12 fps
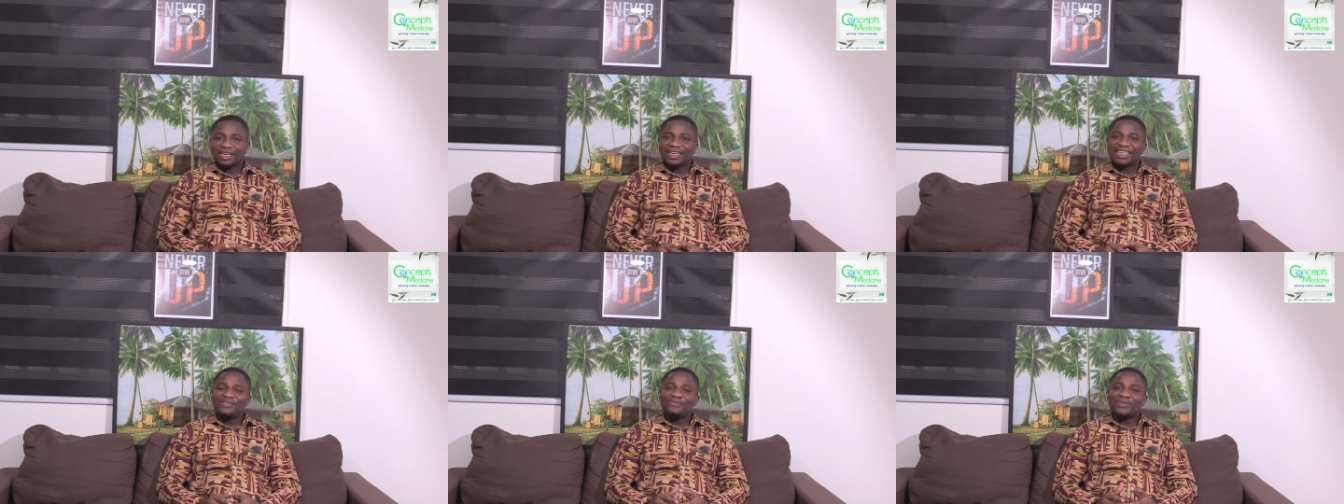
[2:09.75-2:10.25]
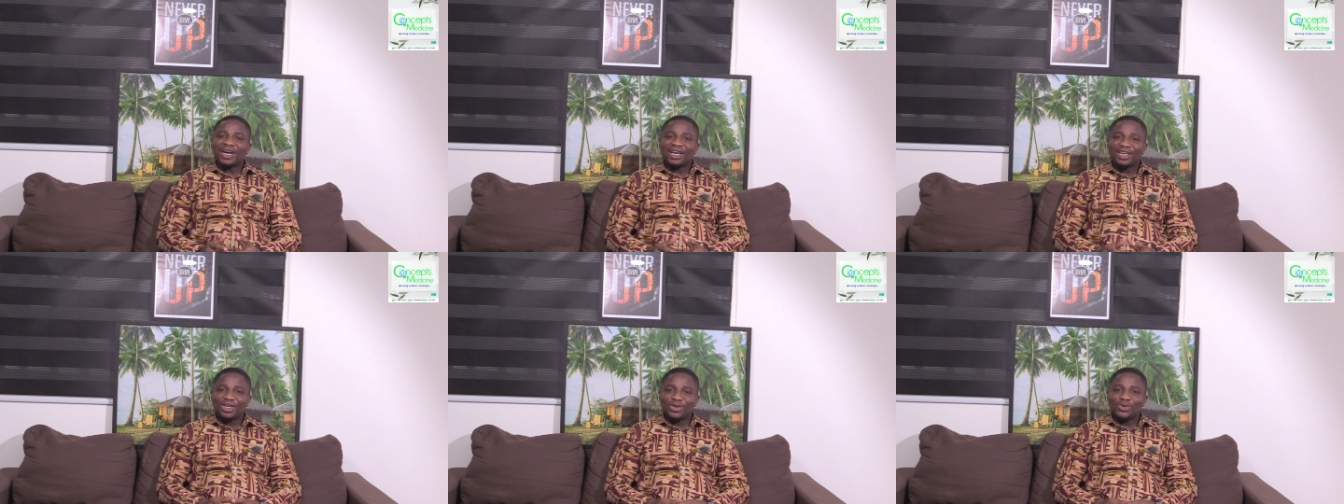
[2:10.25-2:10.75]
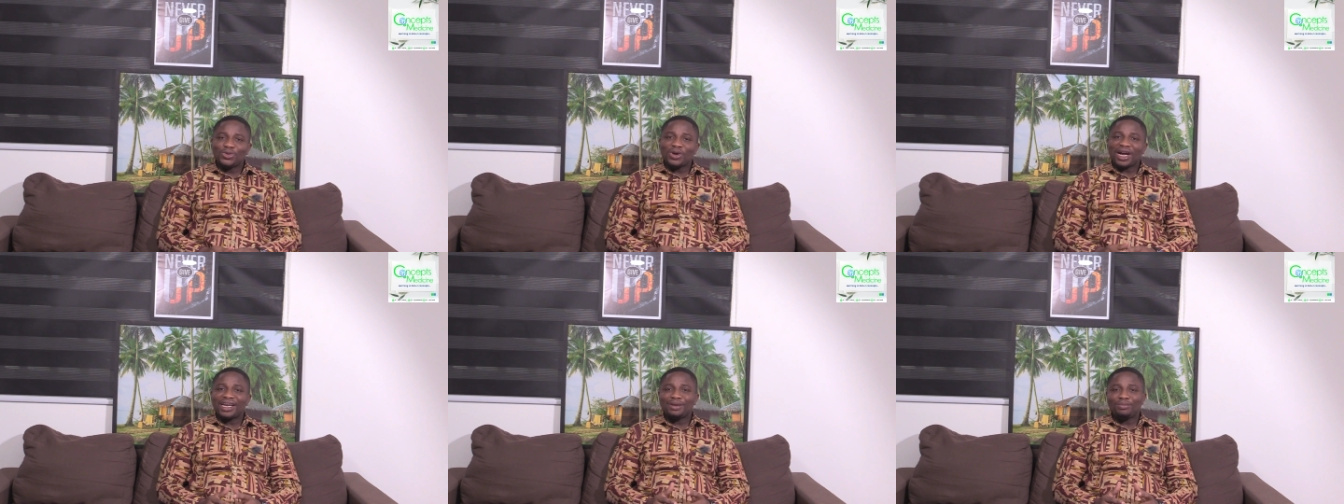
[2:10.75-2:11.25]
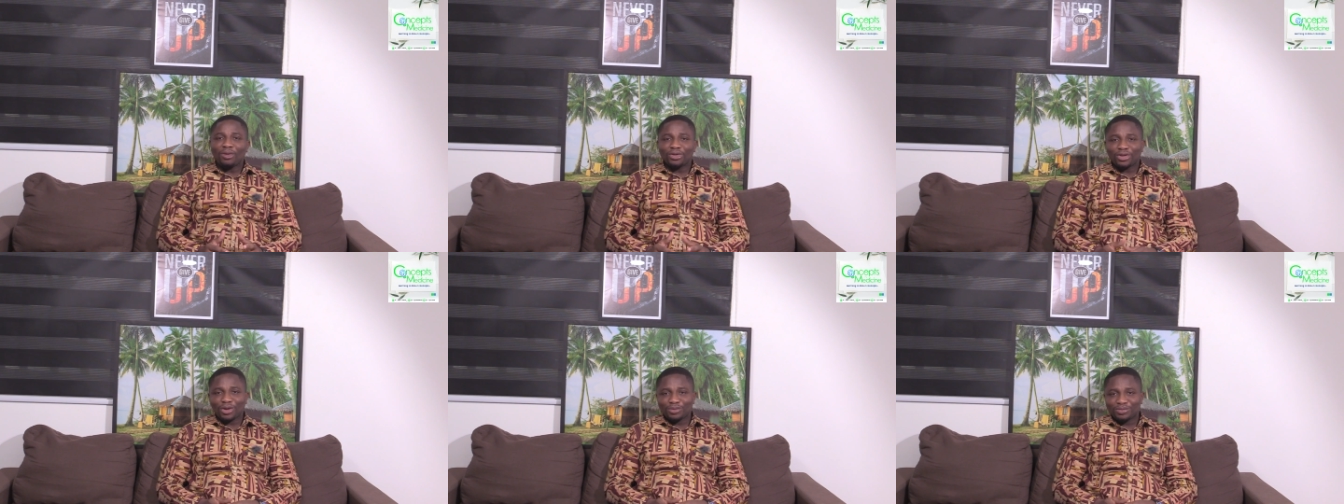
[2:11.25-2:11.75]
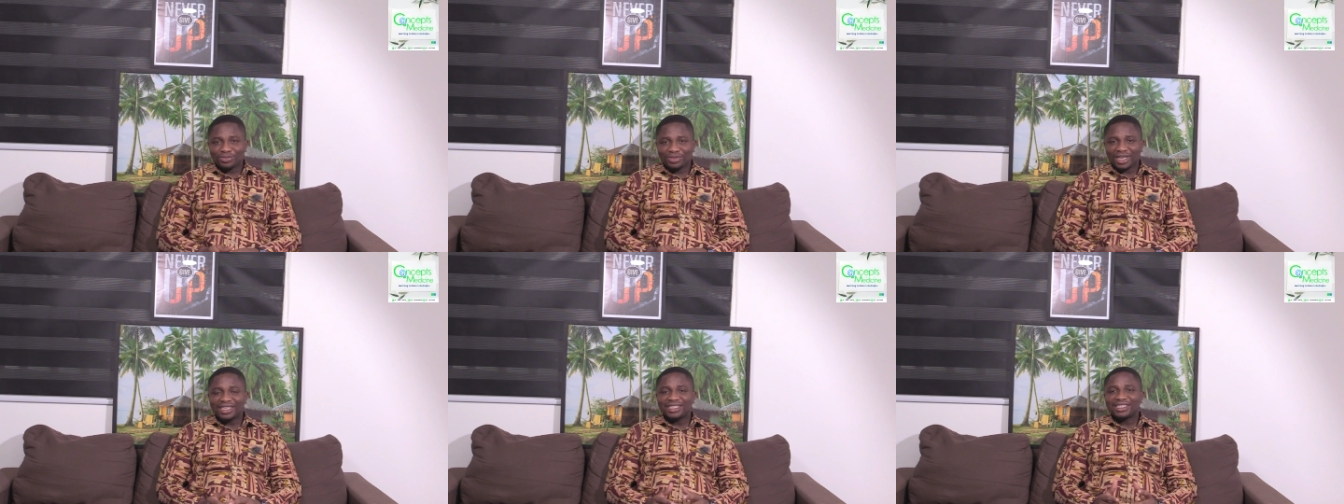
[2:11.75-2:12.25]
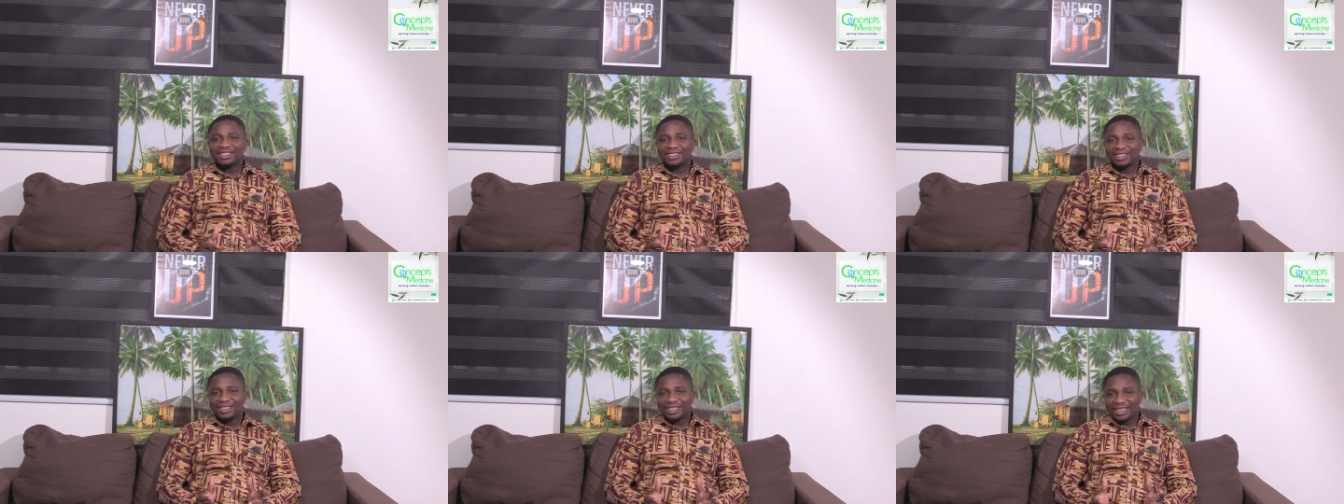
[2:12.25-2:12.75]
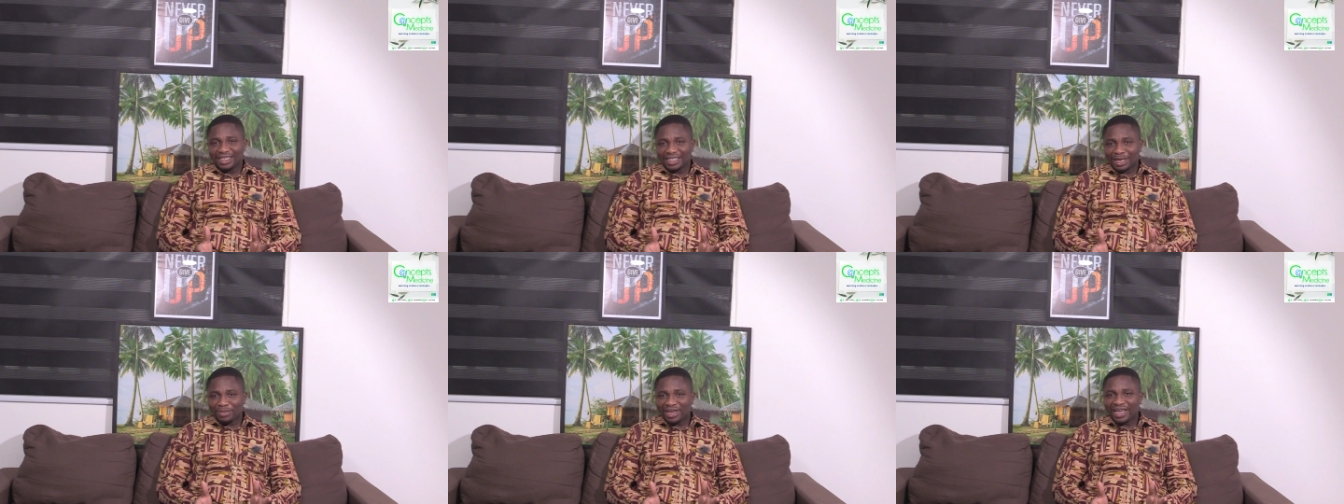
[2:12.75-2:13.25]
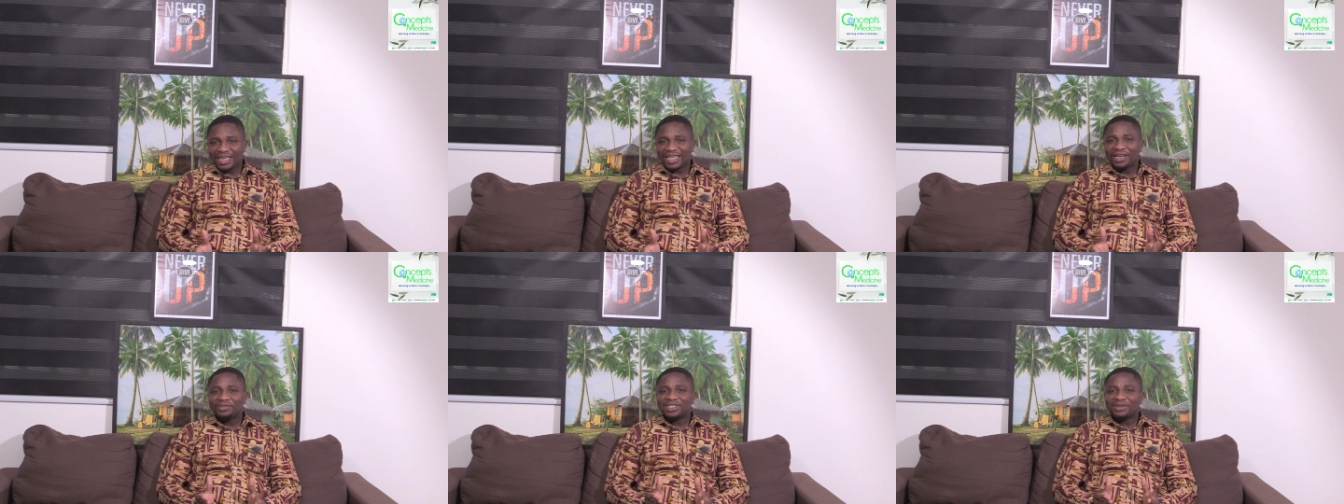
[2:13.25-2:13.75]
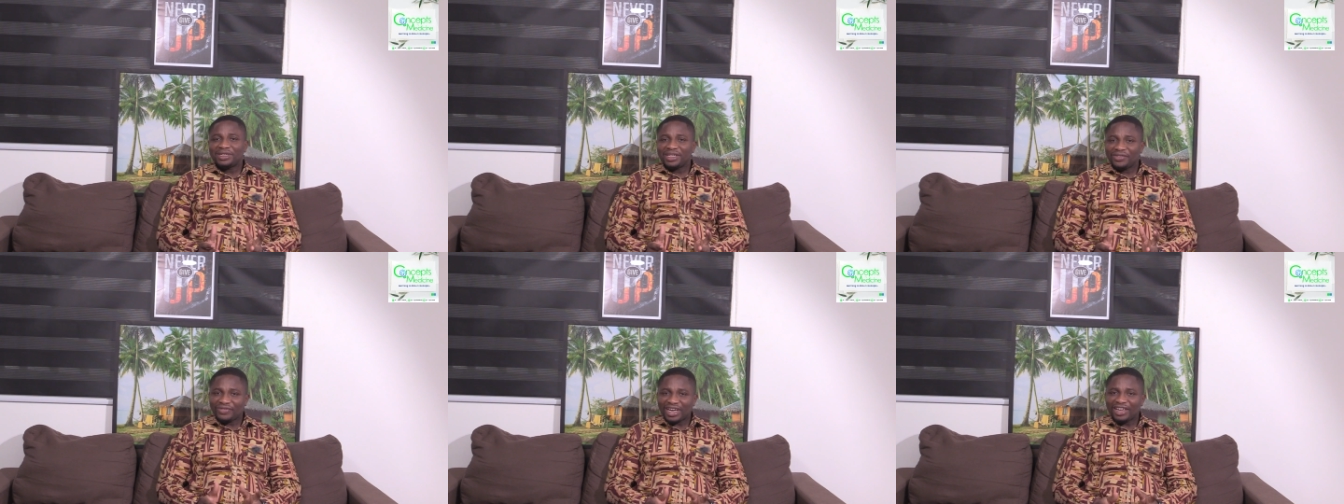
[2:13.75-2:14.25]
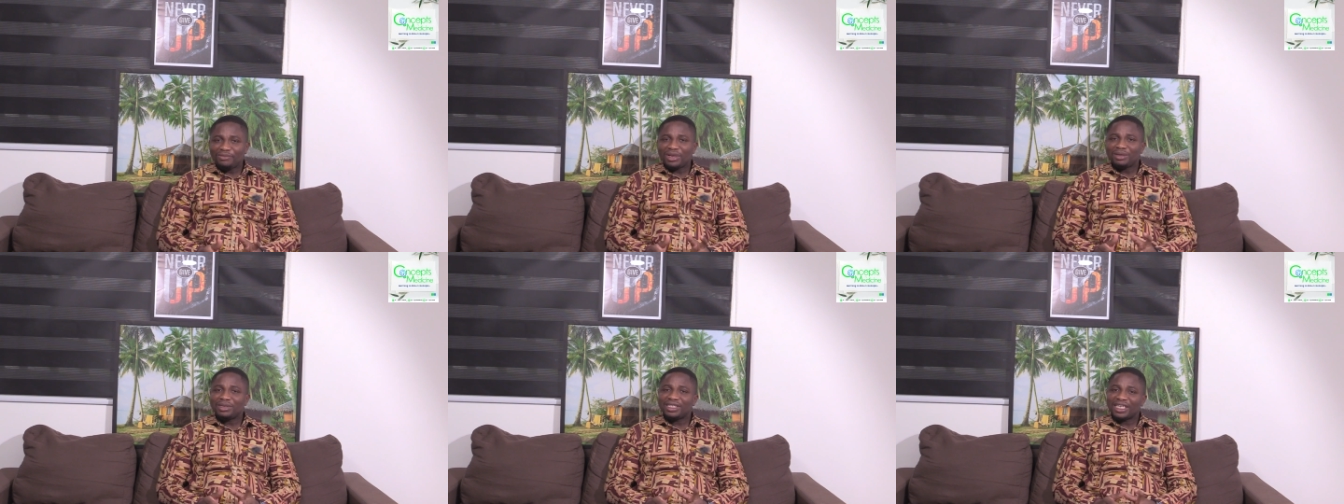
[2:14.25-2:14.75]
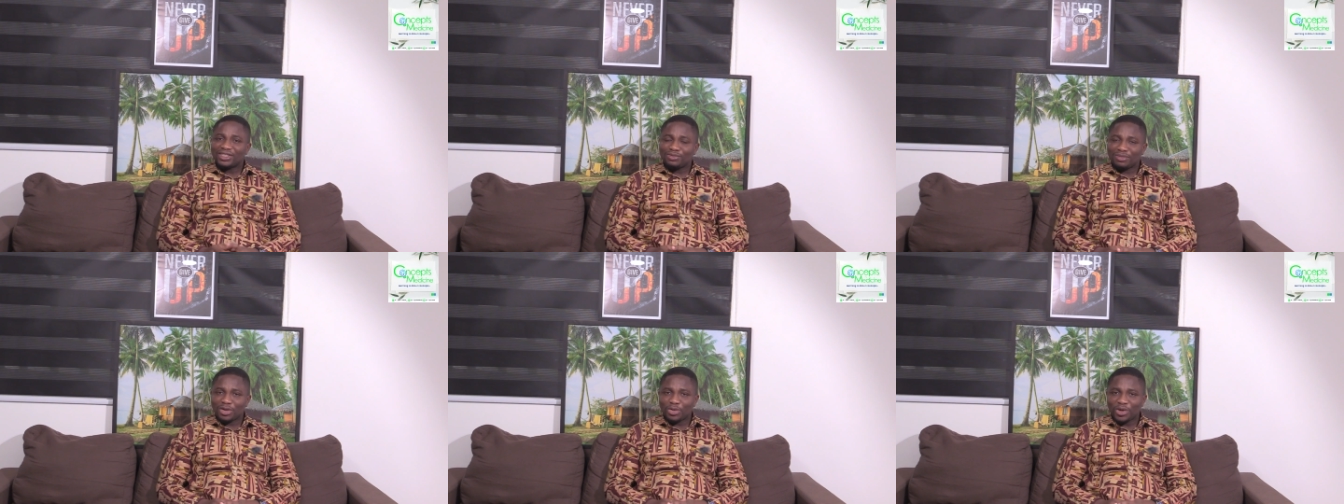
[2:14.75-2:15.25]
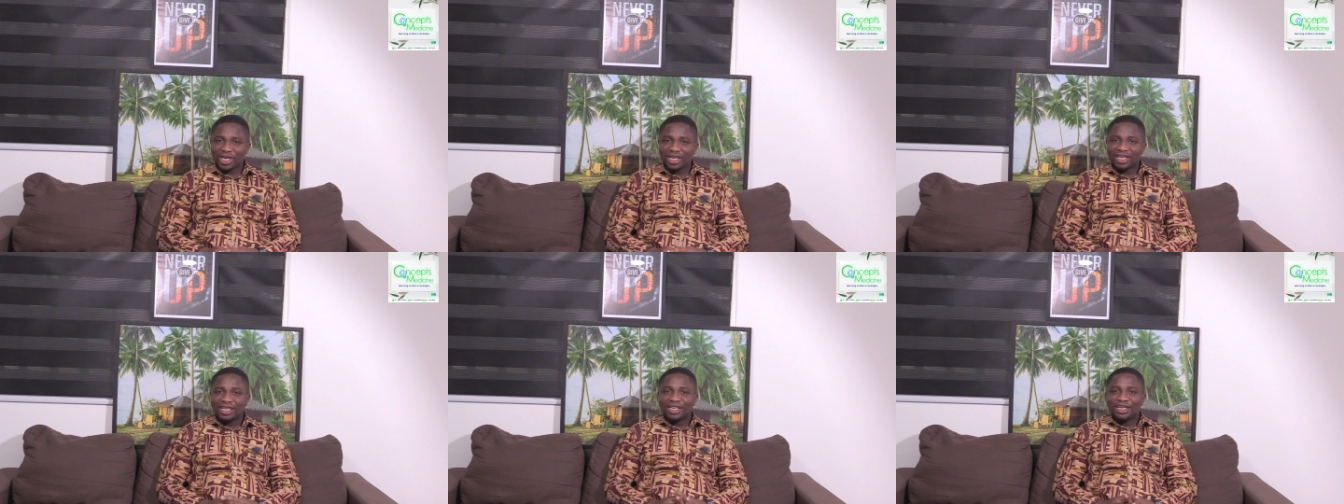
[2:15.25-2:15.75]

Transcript: And the value at the bottom, that is the example I gave, 75 millimeters of mercury,